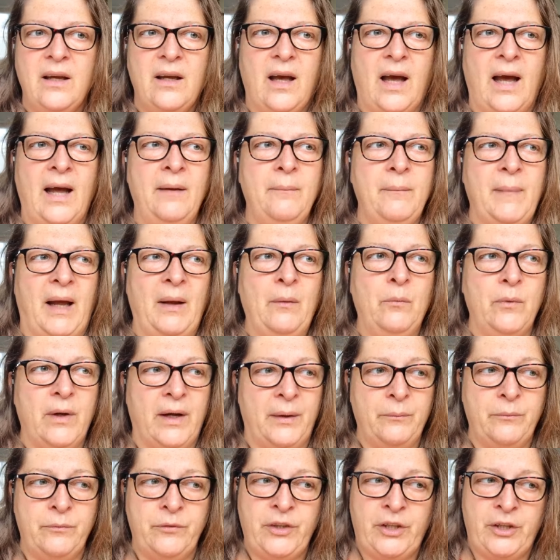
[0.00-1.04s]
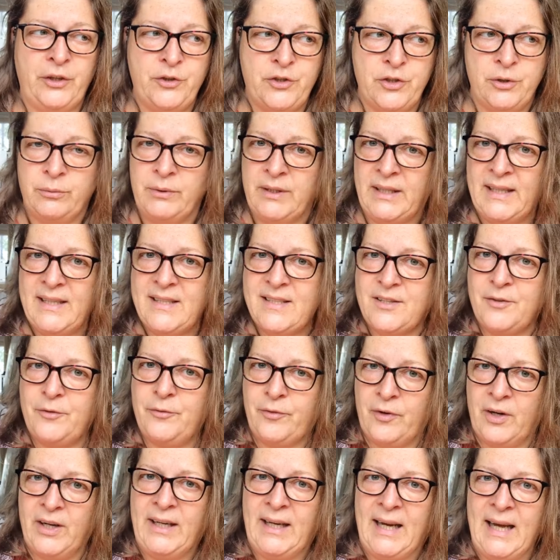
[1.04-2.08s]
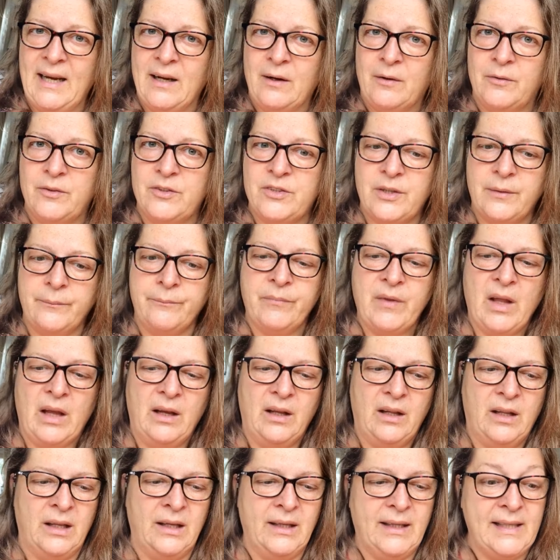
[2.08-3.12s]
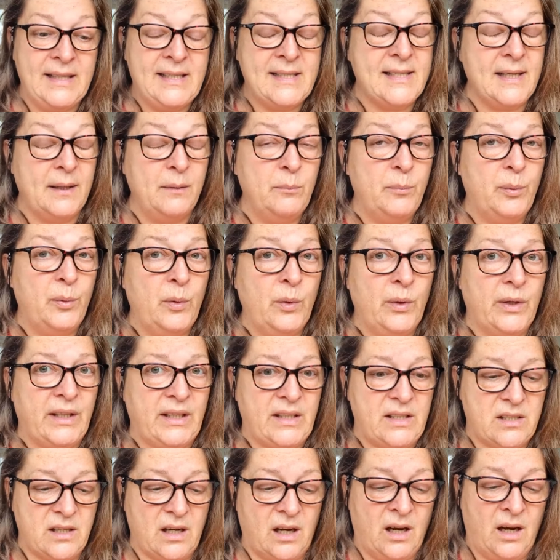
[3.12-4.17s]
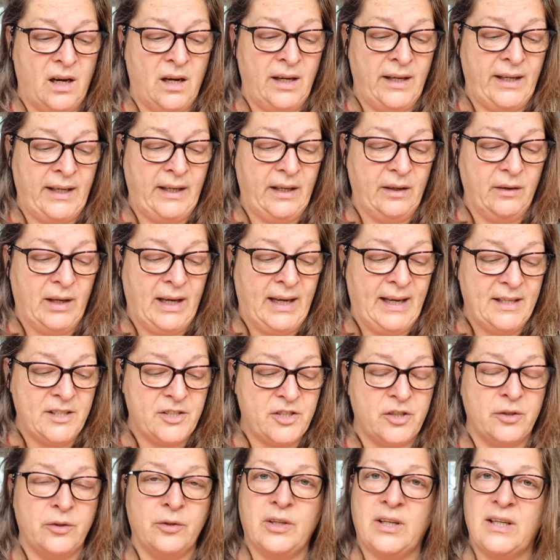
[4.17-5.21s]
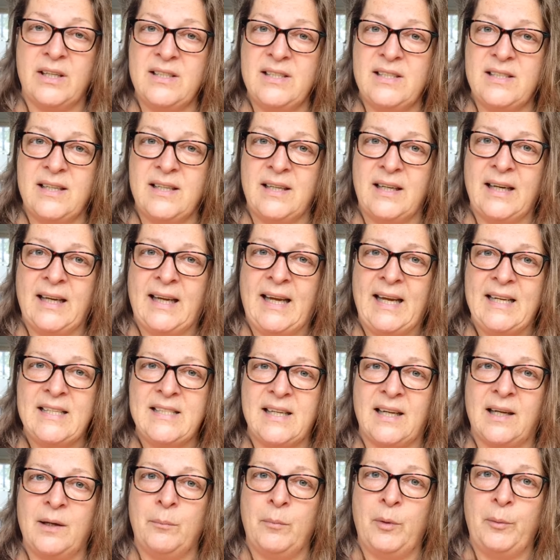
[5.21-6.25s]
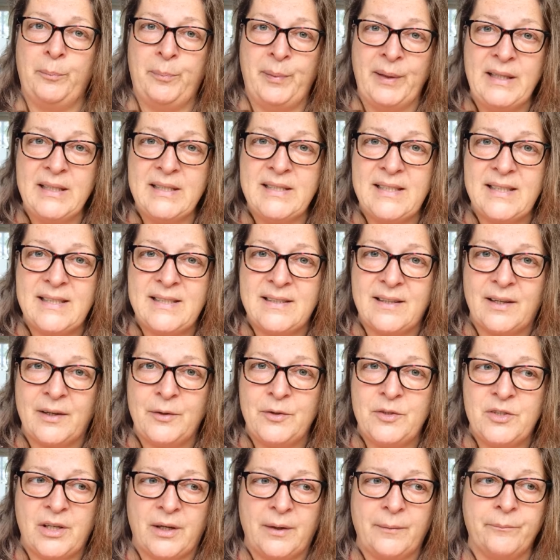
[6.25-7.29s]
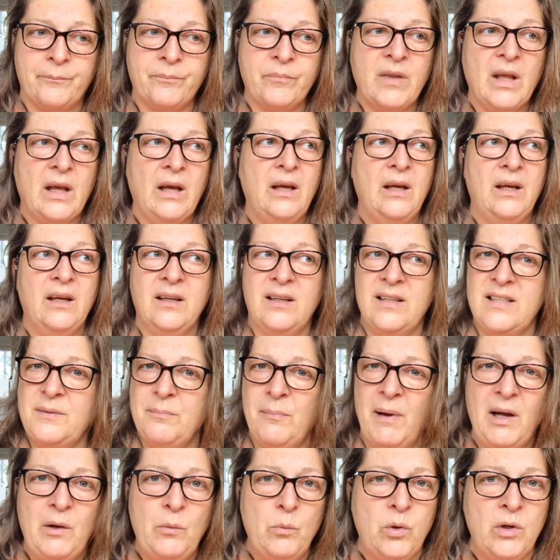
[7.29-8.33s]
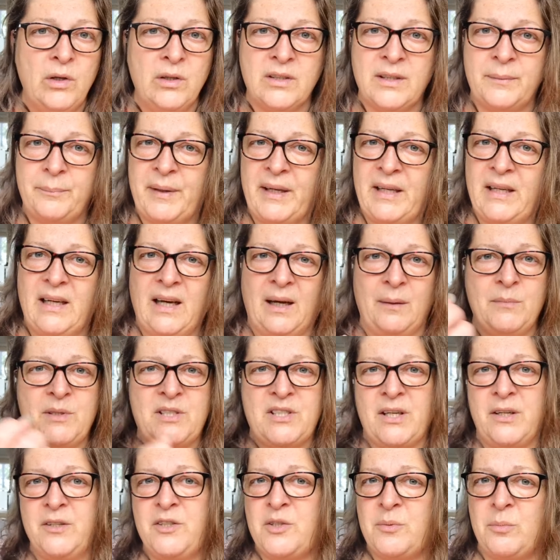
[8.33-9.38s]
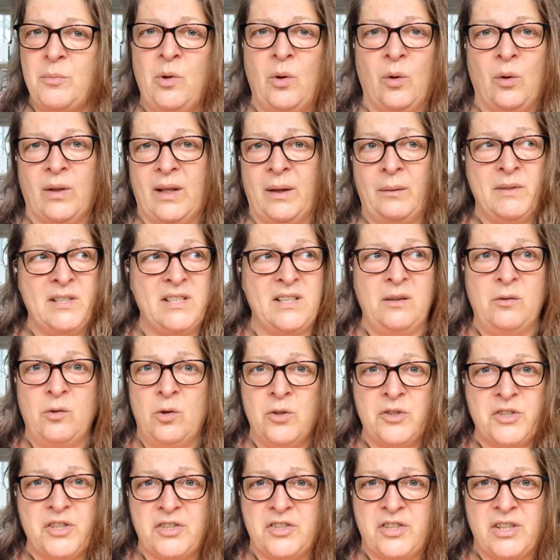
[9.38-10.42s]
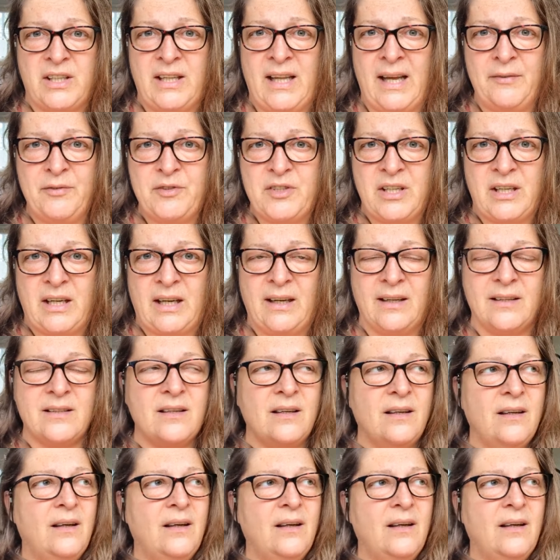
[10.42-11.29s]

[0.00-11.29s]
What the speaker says: And you do need to find out. Like at some point, I had to consider getting a mobility scooter because my world had become so small. There was no oxygen left in it.